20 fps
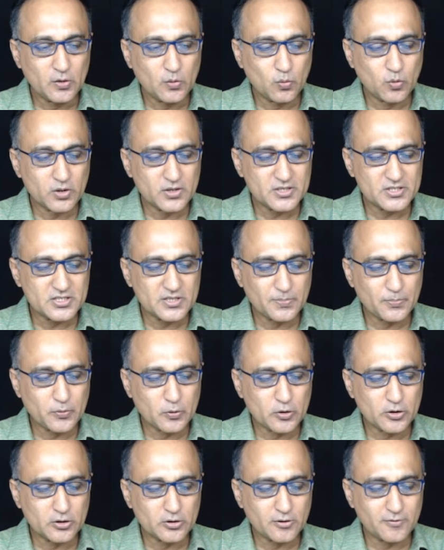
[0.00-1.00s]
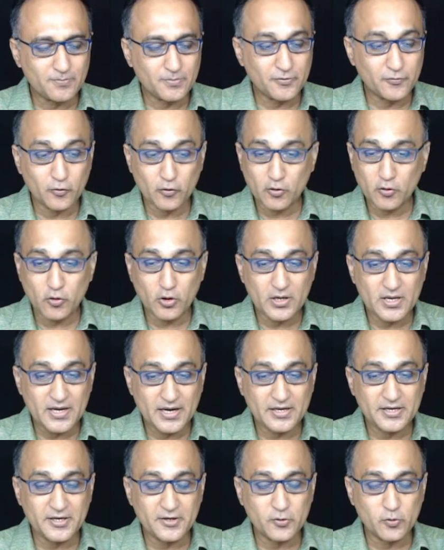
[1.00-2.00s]
What is the product of, before calling
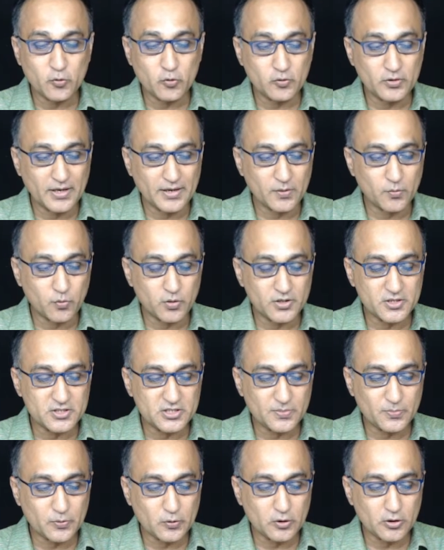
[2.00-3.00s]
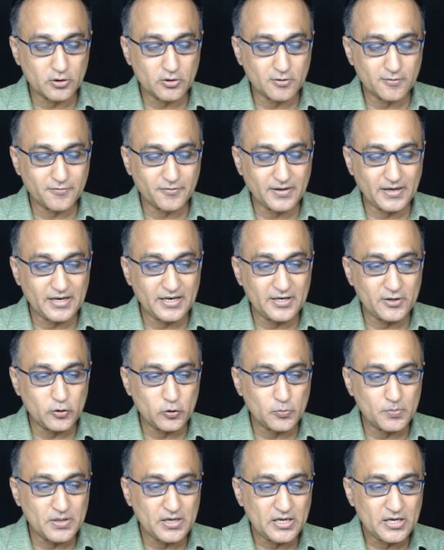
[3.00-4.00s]
I need to do that. What is the product of A
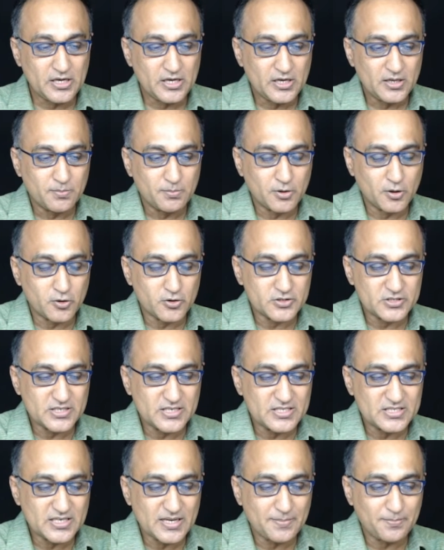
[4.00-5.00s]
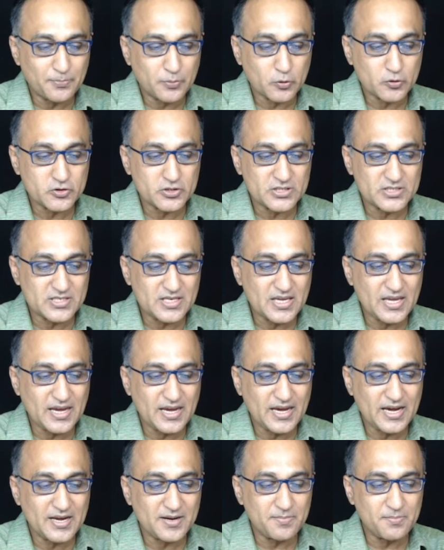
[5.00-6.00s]
into B? Because since I am processing
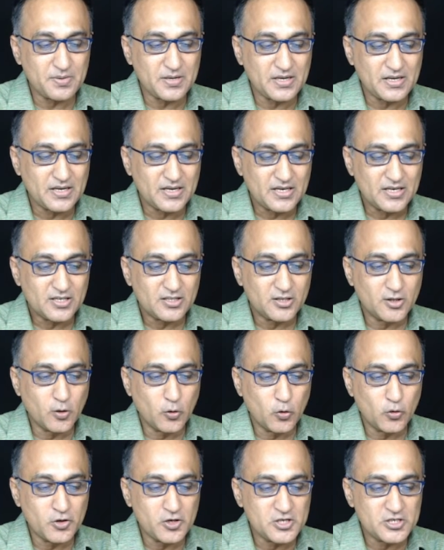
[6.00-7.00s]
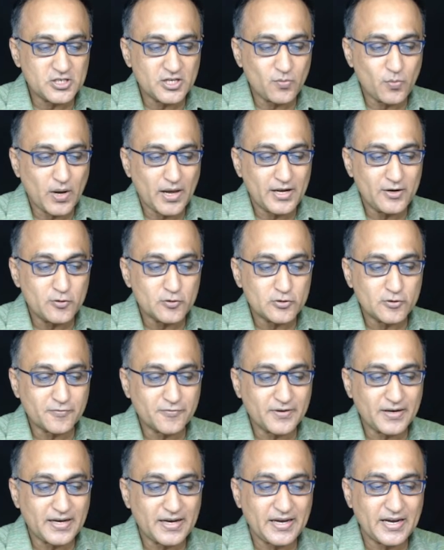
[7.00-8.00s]
A and B, the original values of
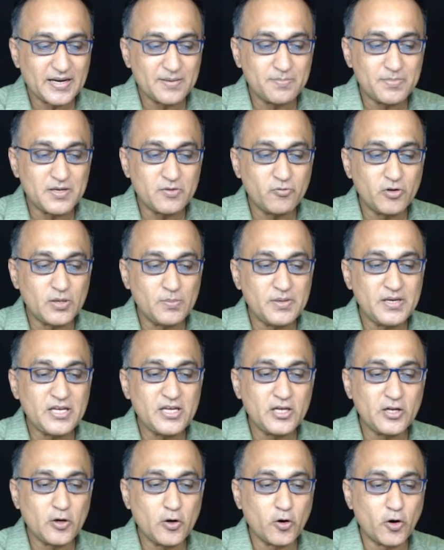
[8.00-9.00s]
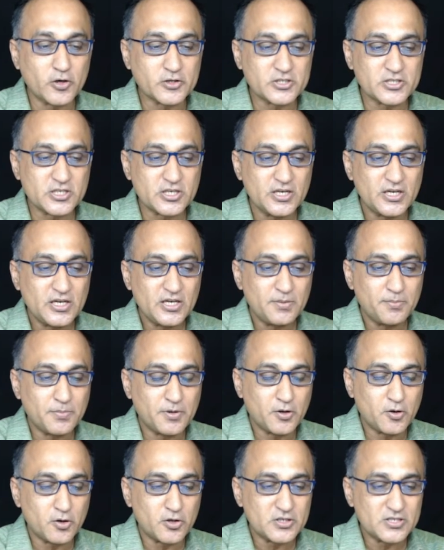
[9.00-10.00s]
A and B will be lost
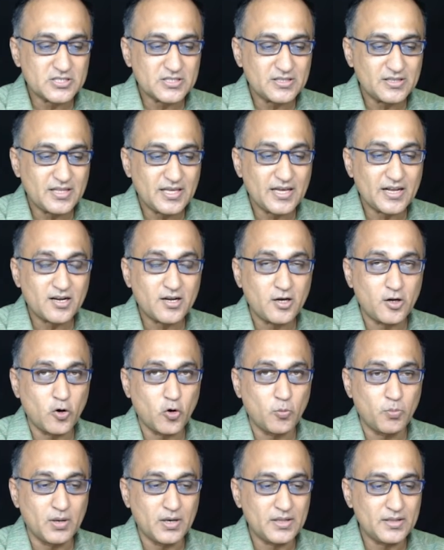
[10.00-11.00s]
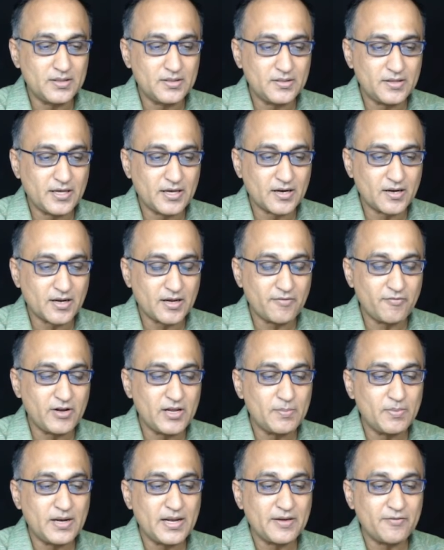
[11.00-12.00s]
because they are global. They are
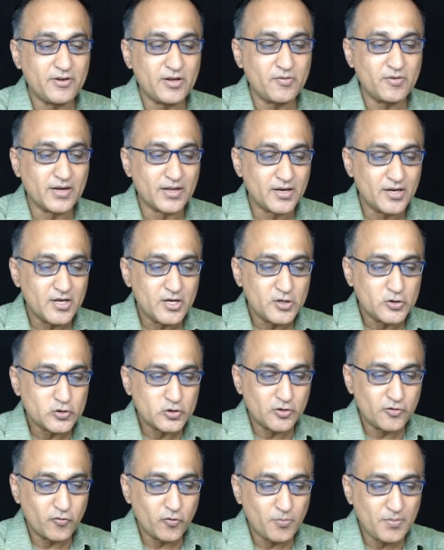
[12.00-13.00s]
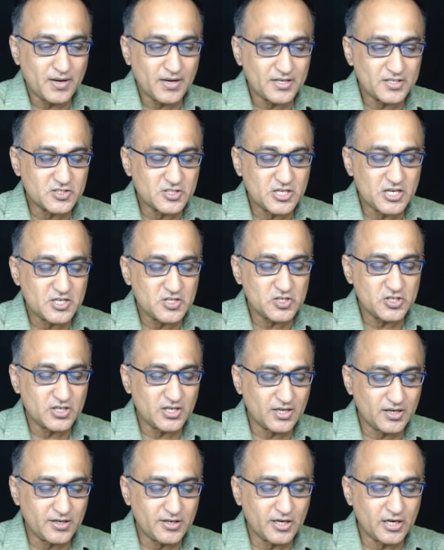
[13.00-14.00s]
available everywhere. So if you make a change
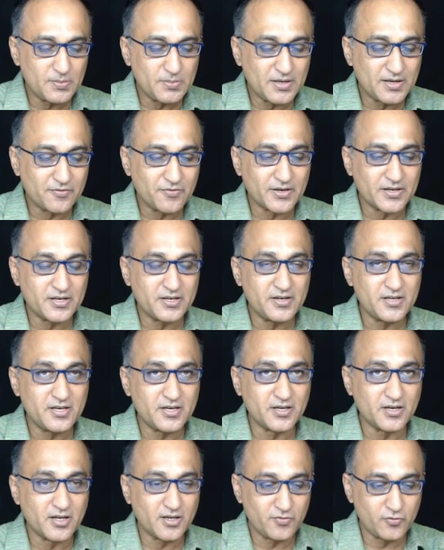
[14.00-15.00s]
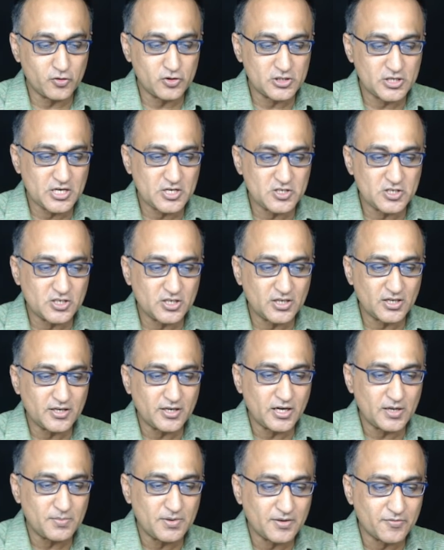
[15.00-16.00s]
here, it will be affected here. If you change here,
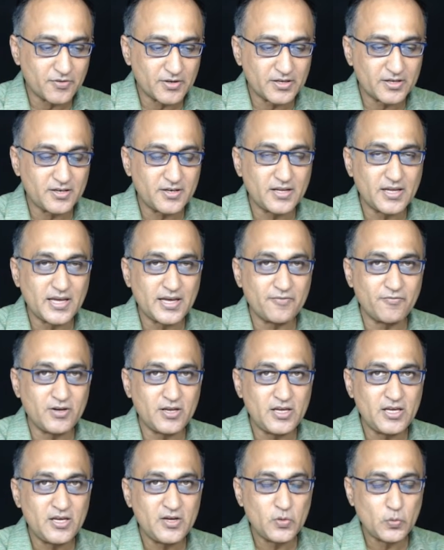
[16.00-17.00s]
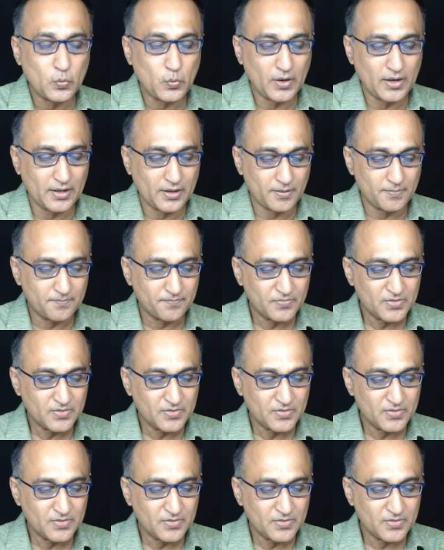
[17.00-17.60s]
it will be affected everywhere.